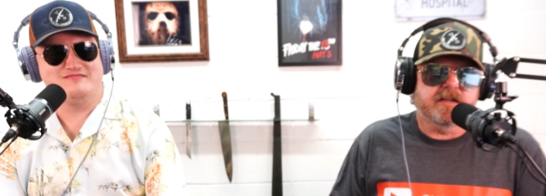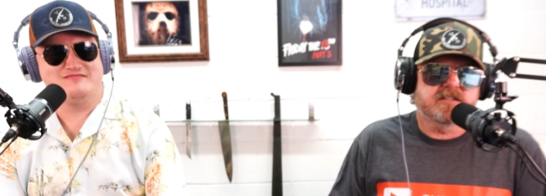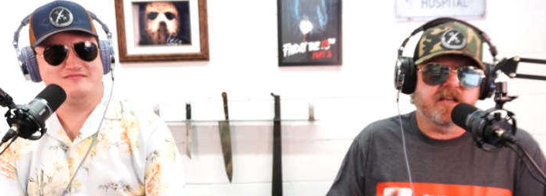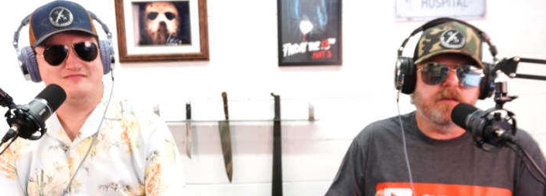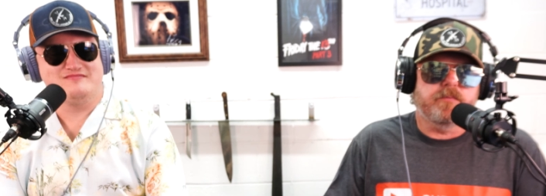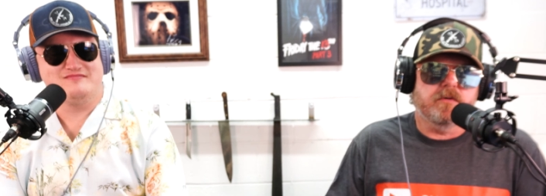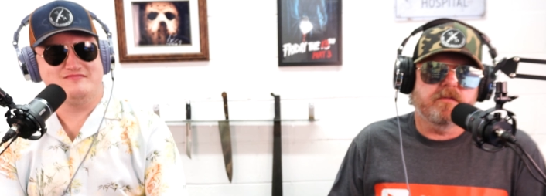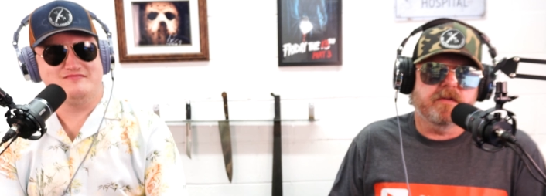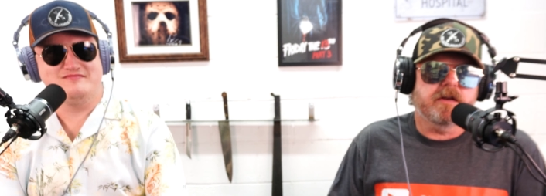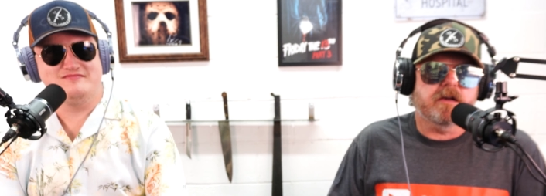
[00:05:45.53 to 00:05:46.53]
Speaker 1: example
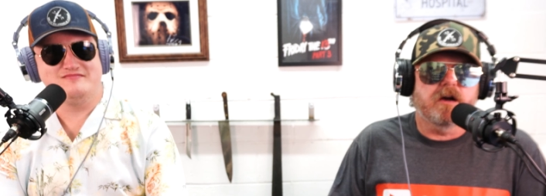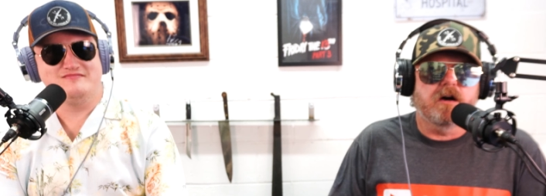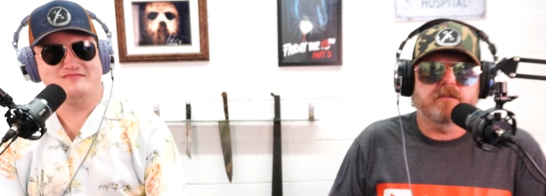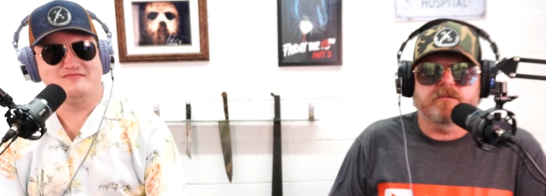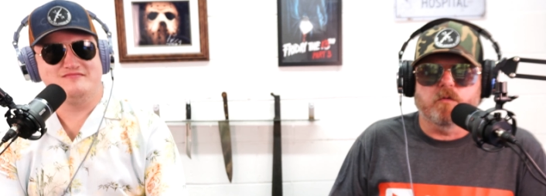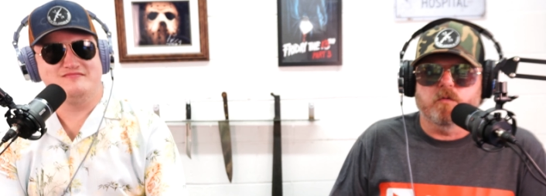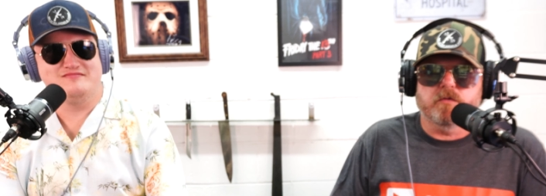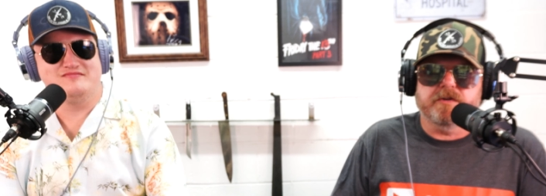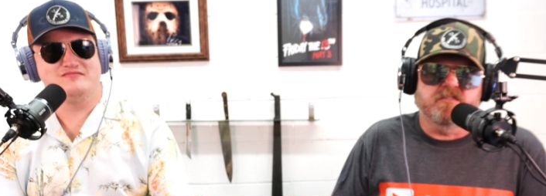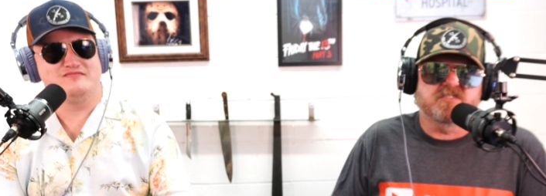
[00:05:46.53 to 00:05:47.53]
of a Nagant
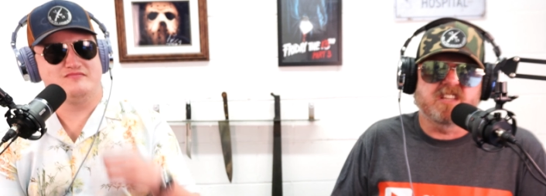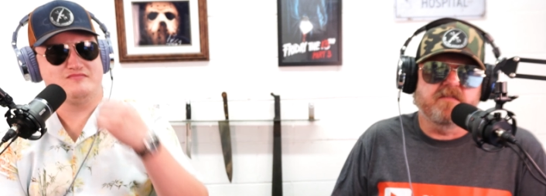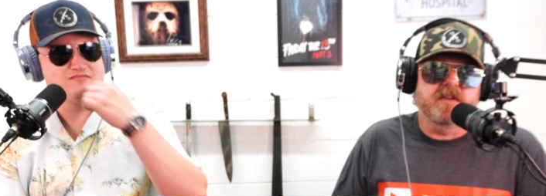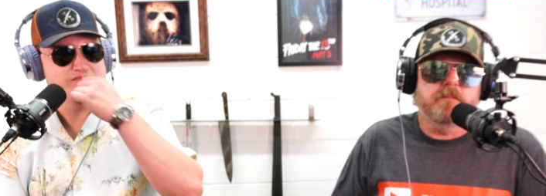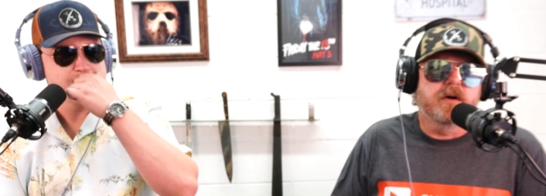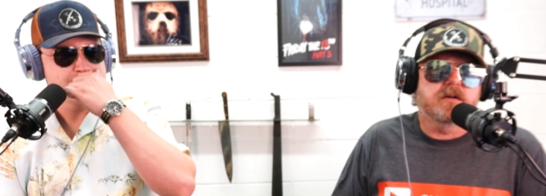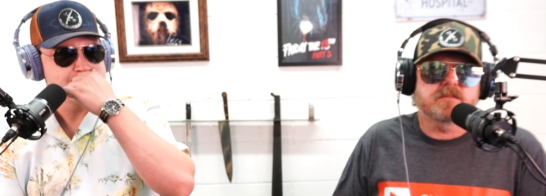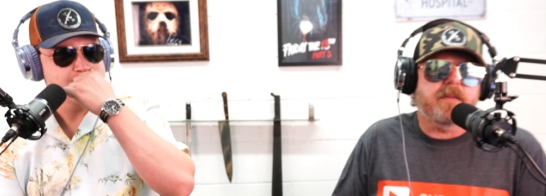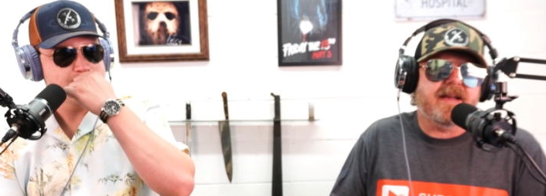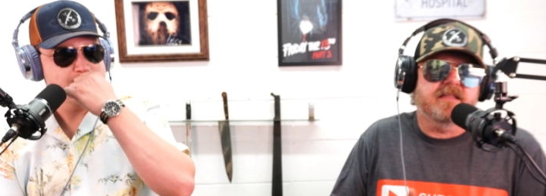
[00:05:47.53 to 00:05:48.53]
for you know 70
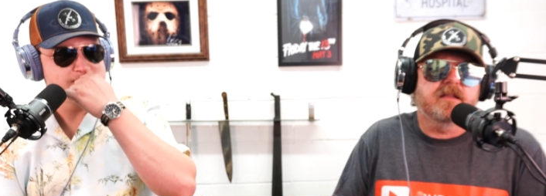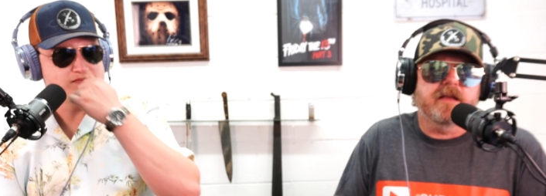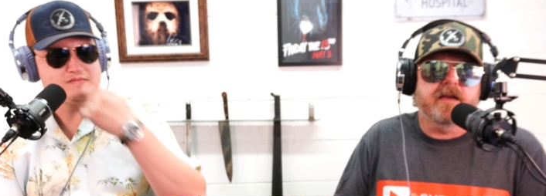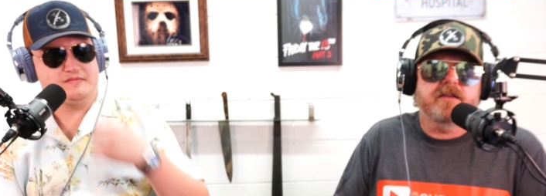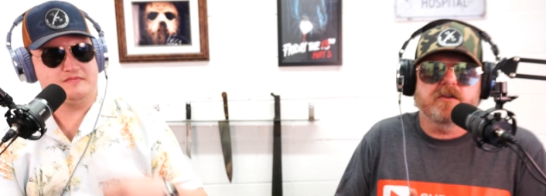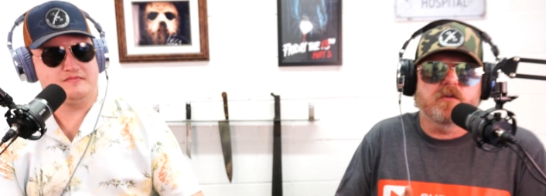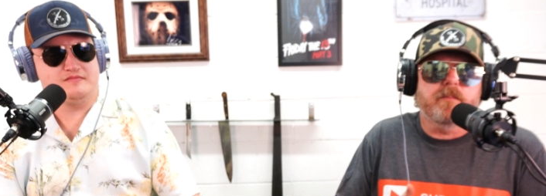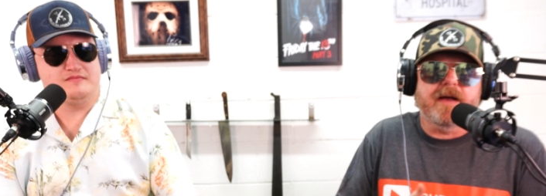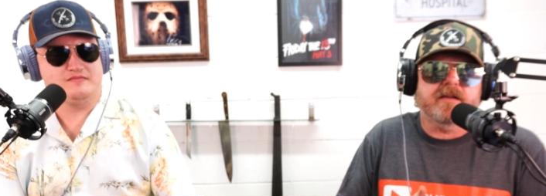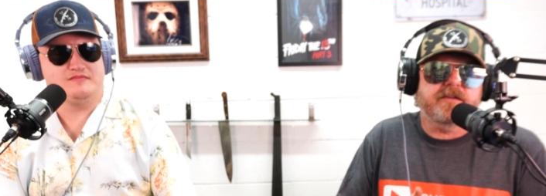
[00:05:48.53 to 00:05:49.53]
bucks back in the day you know
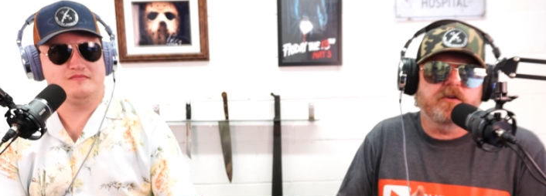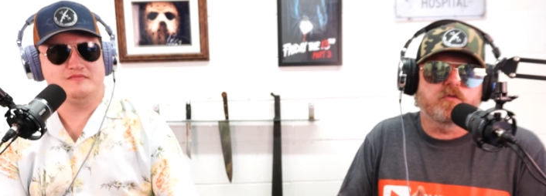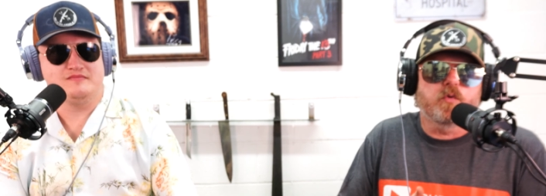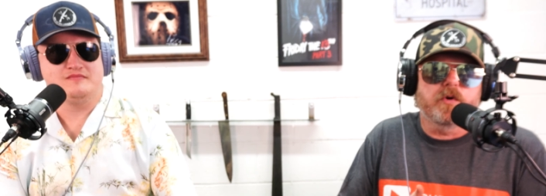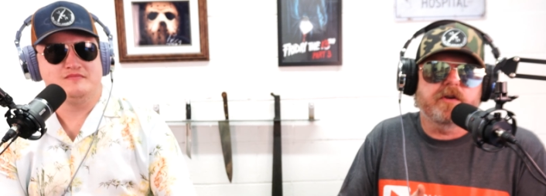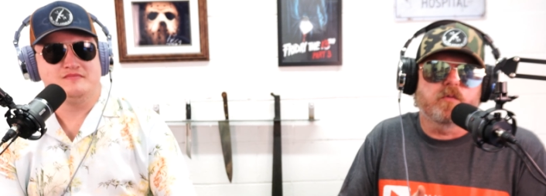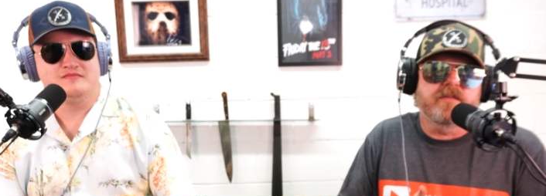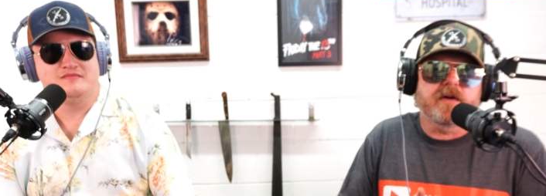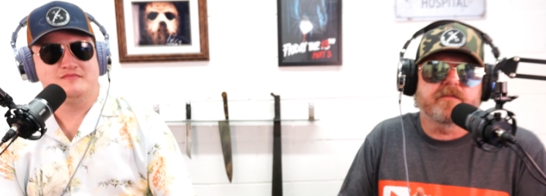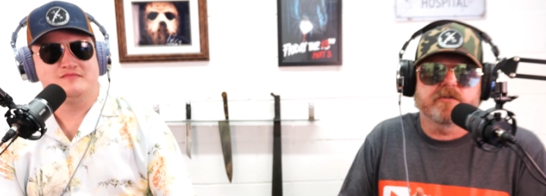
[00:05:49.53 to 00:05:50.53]
back you know 20
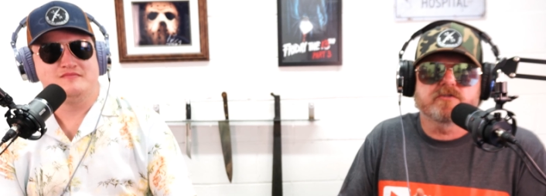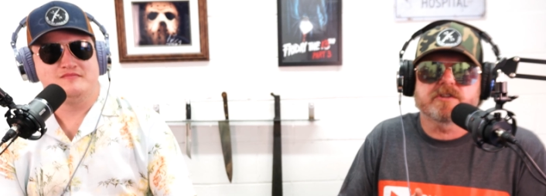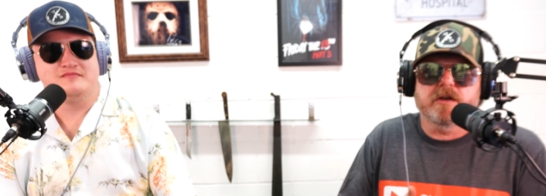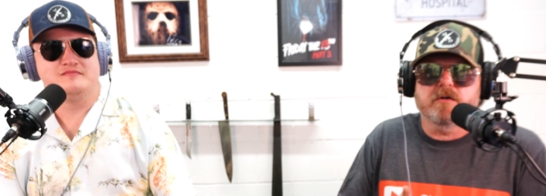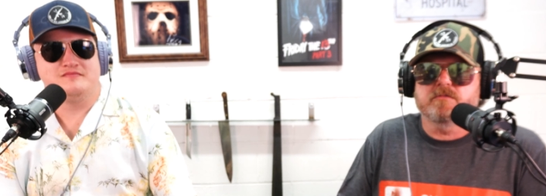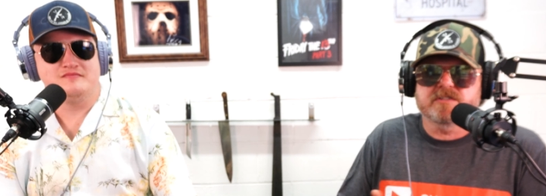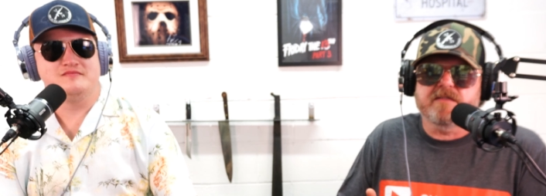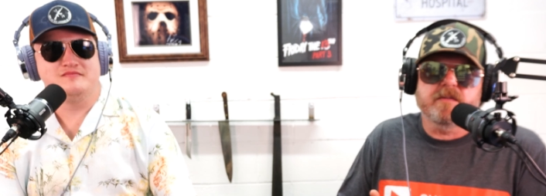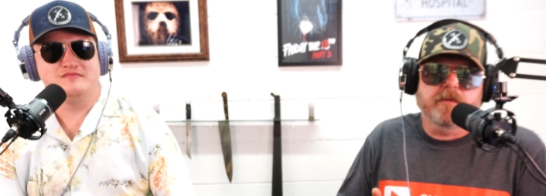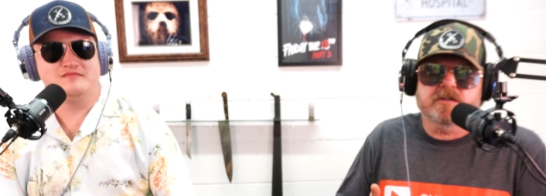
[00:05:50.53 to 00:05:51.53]
25 years ago
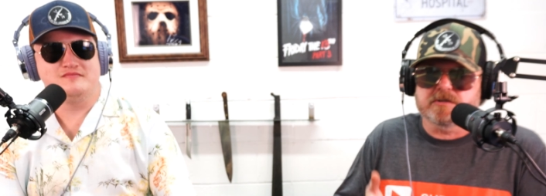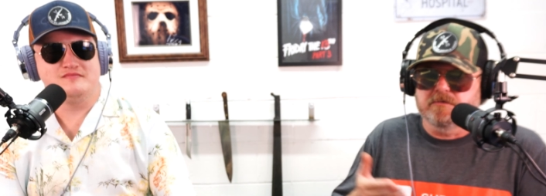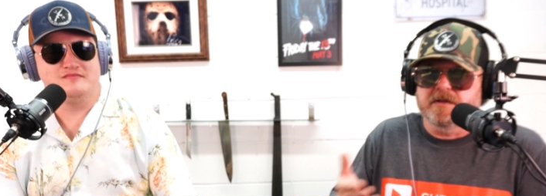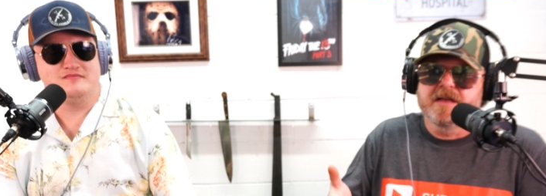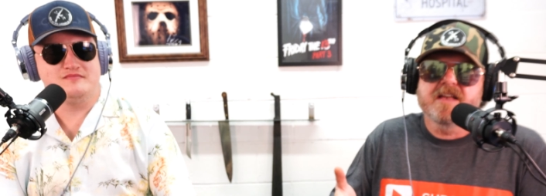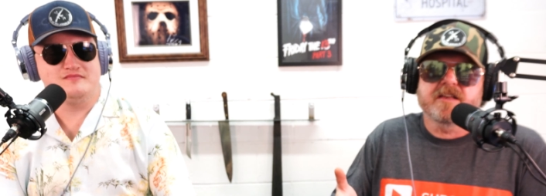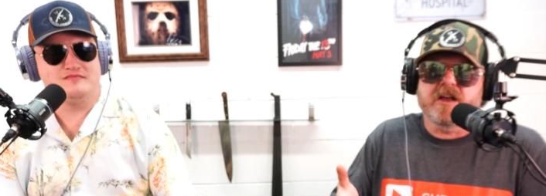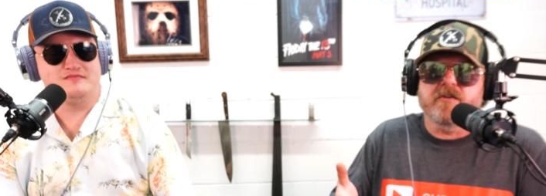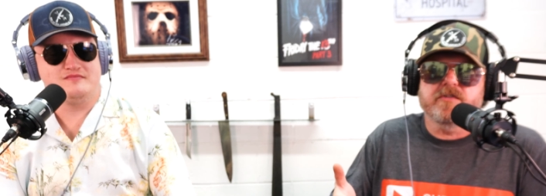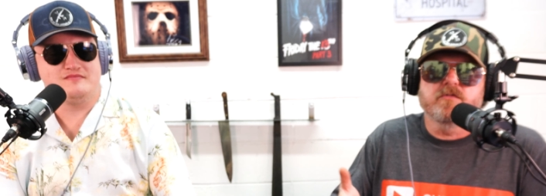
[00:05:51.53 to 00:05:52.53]
70 bucks is going to
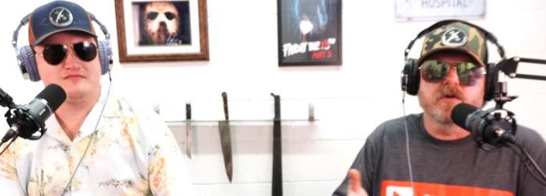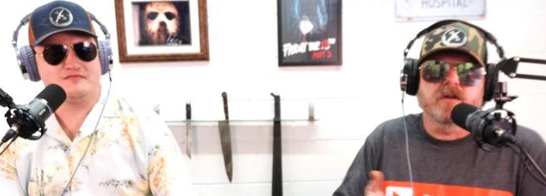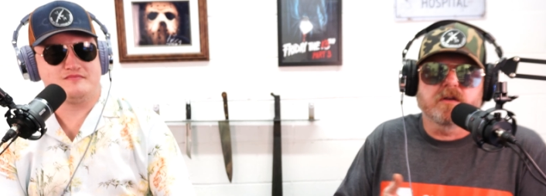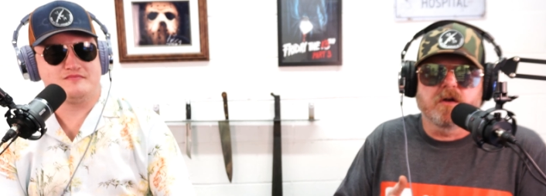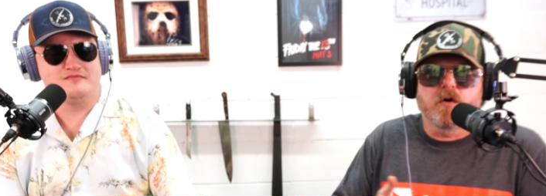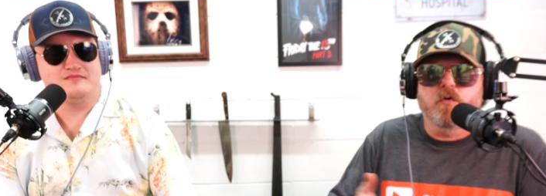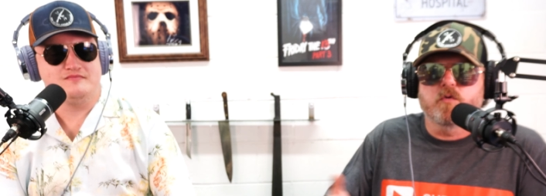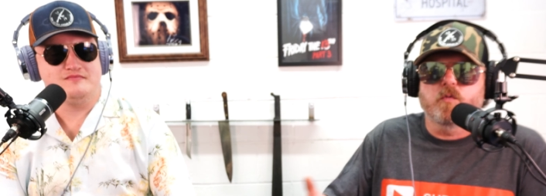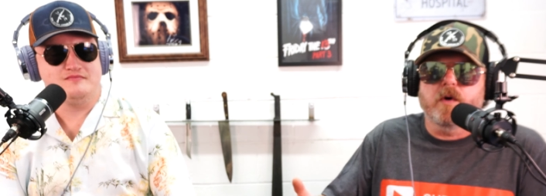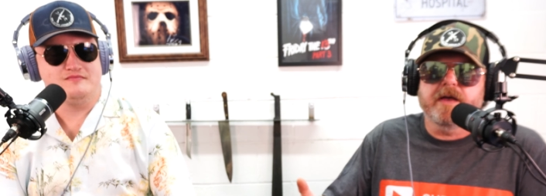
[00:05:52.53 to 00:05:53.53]
carry you a
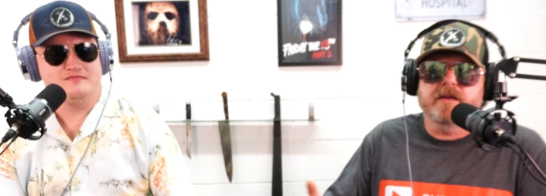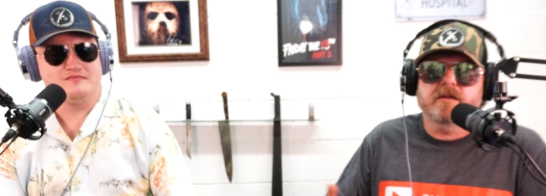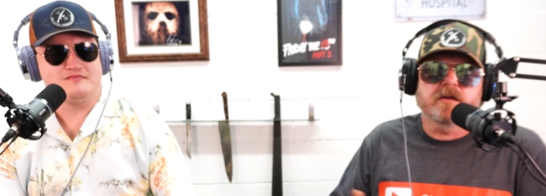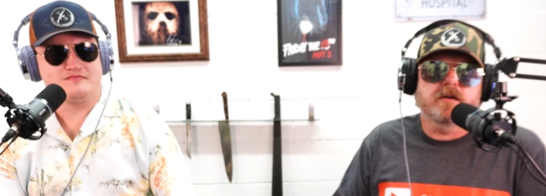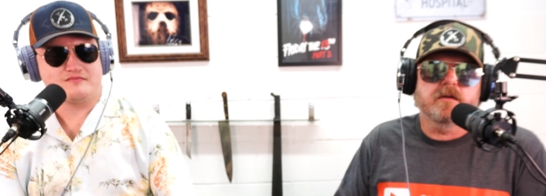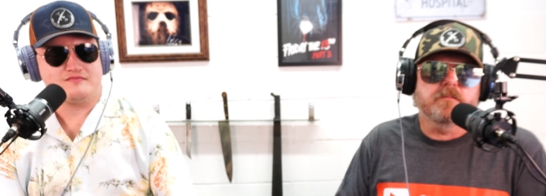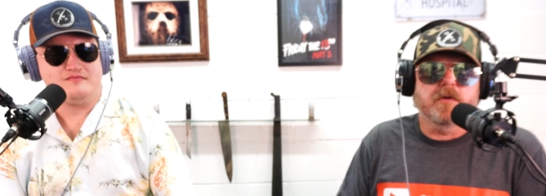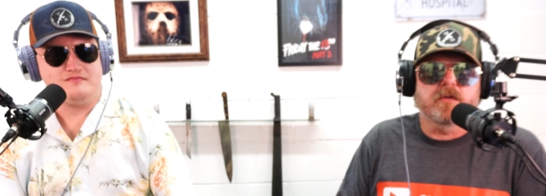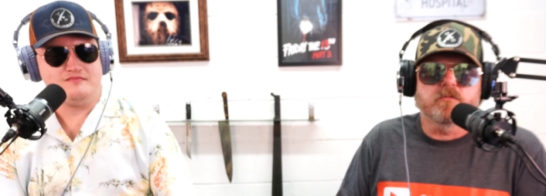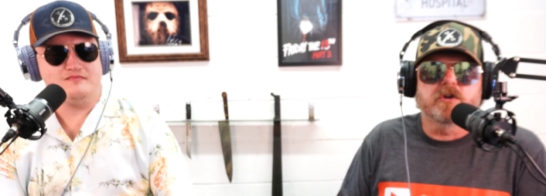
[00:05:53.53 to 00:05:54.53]
long way to
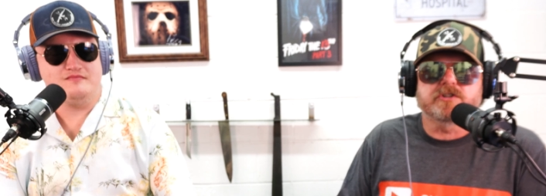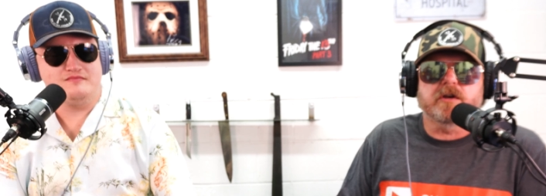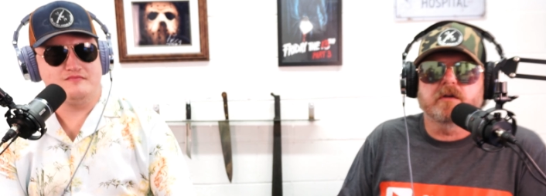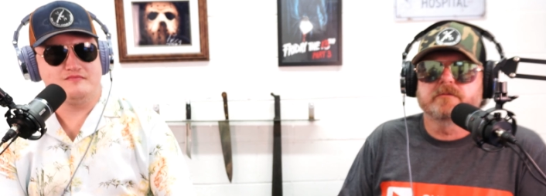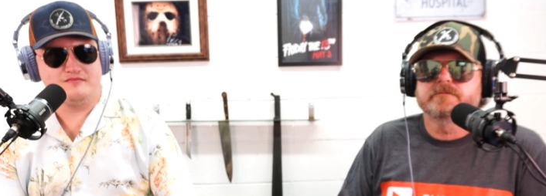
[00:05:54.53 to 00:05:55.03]
mother russia